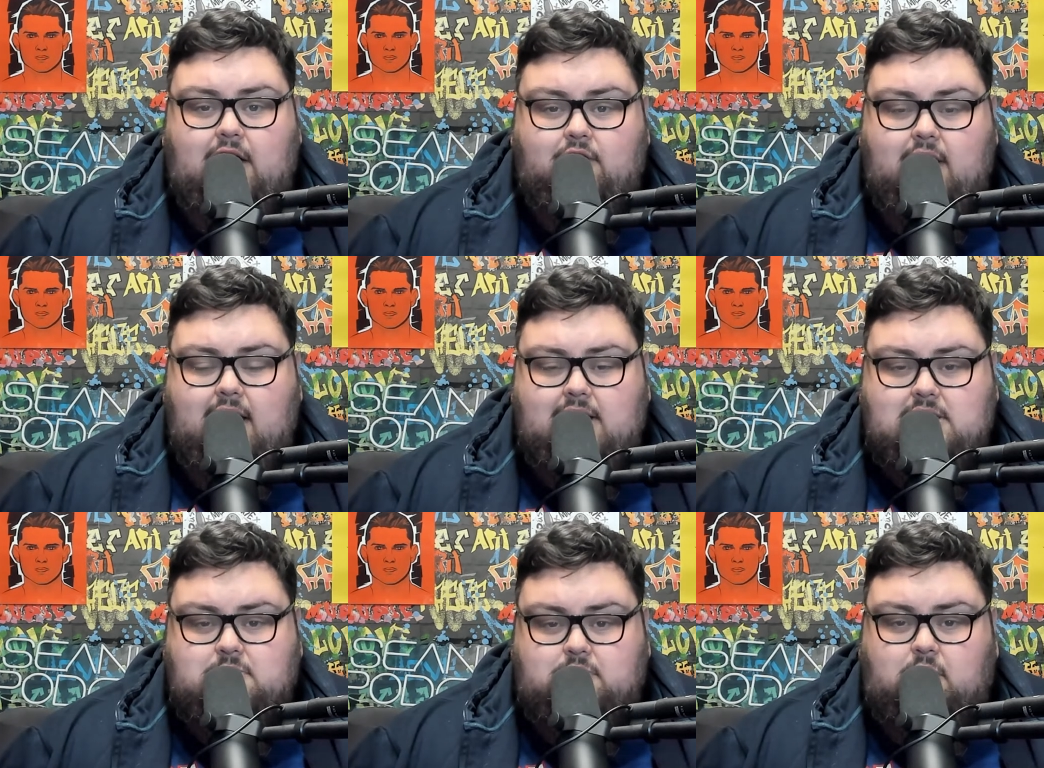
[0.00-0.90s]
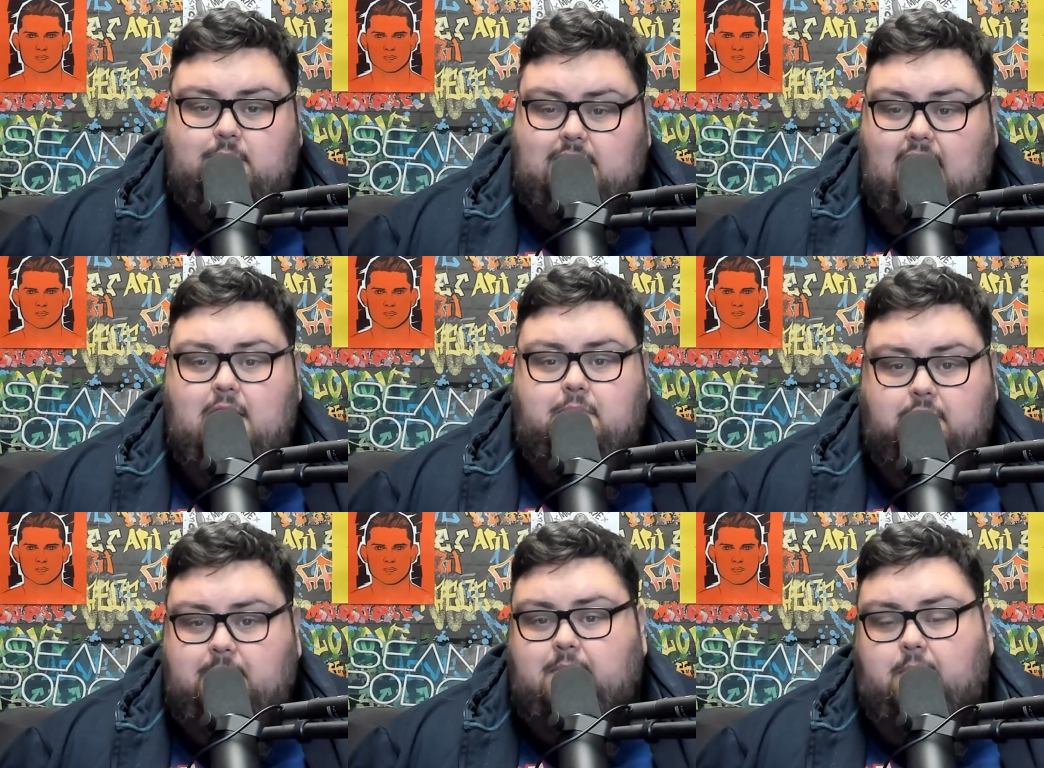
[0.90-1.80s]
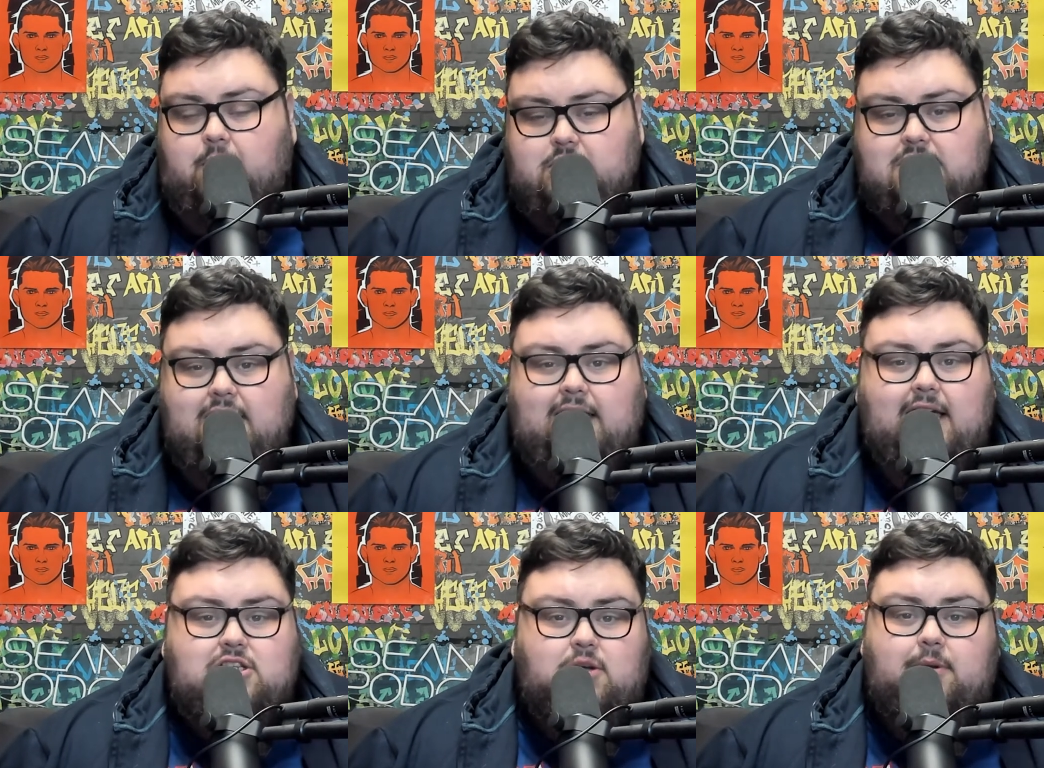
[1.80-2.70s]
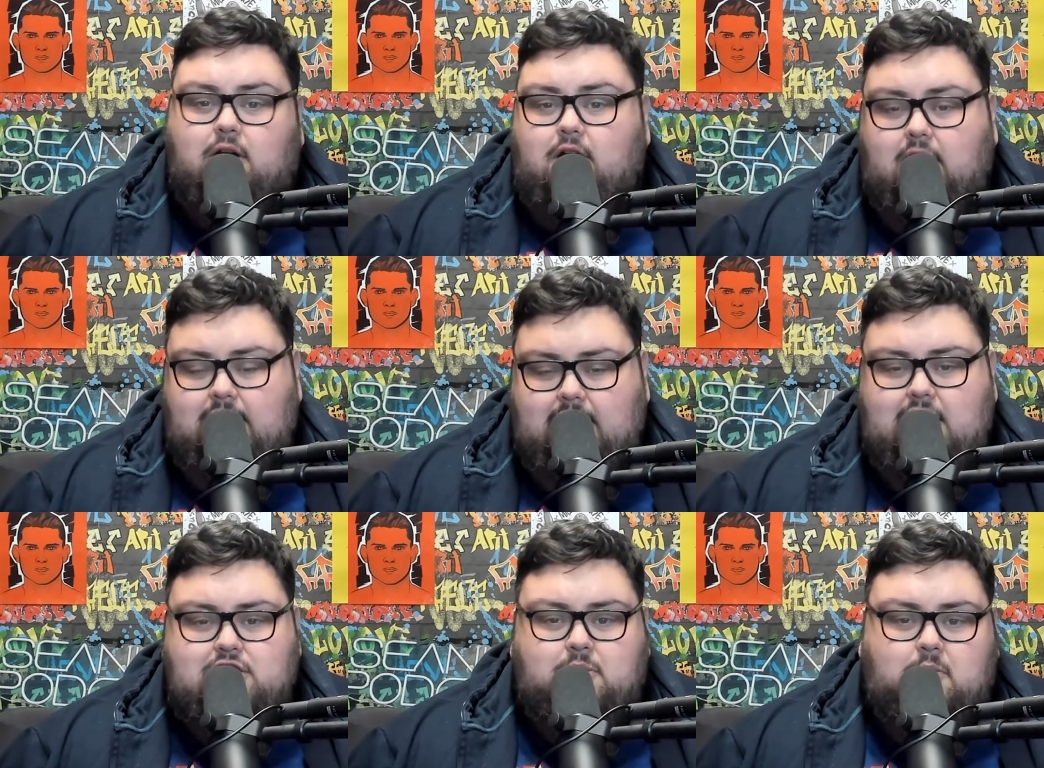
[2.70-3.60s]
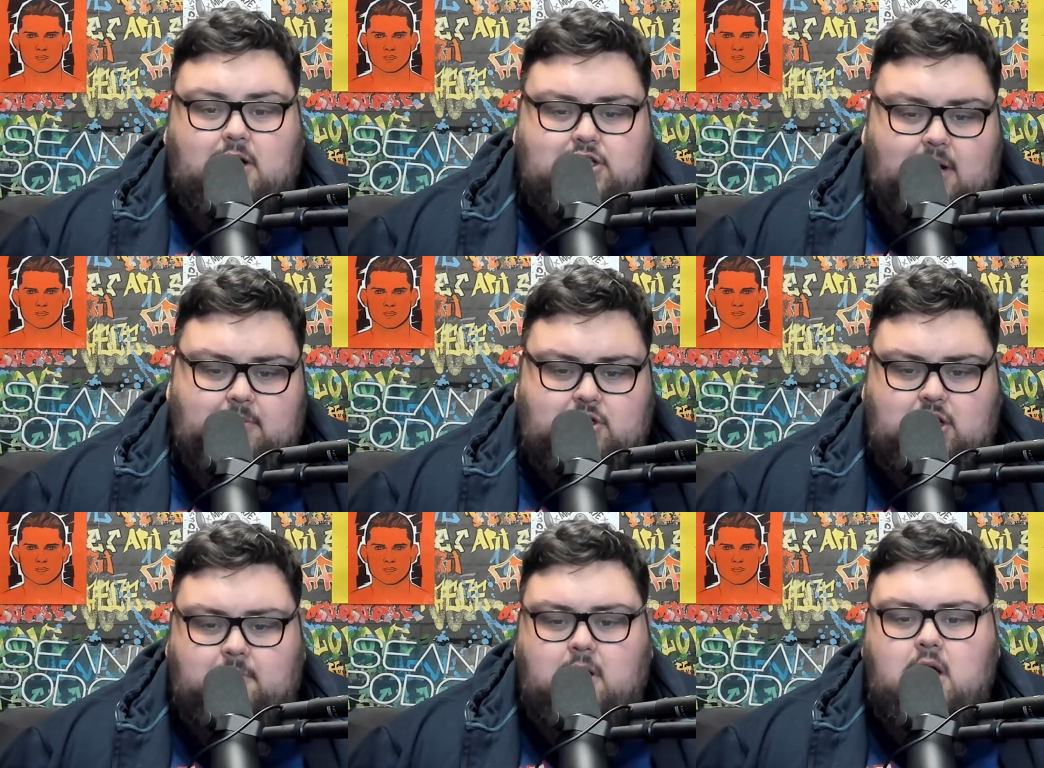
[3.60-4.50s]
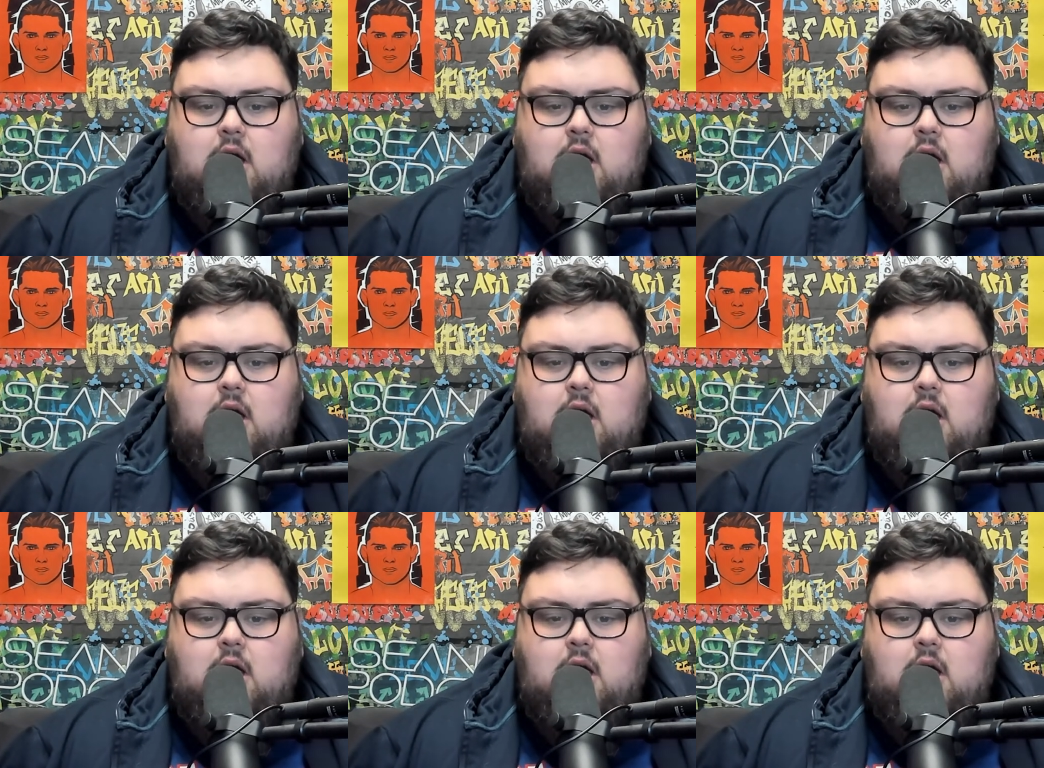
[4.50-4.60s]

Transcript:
Speaker 1: areas, you know, with the help of big promotions like KSW, or like in Asia or One Championship,